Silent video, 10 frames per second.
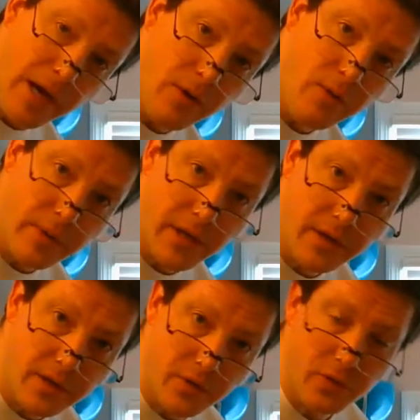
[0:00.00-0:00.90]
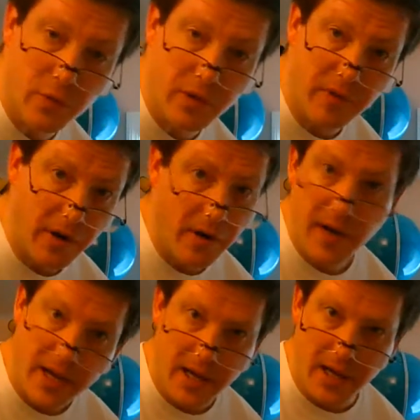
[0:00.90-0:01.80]
now we got to use one of our
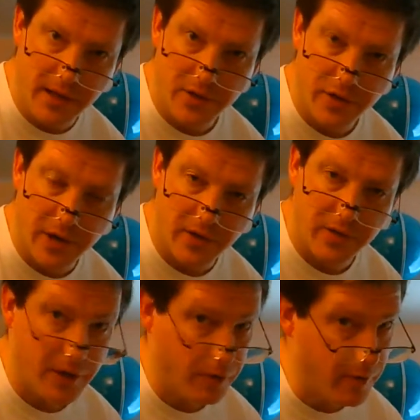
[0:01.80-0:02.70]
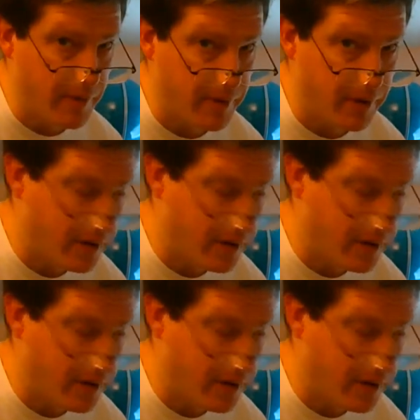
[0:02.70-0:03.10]
handy tricks. Now remember,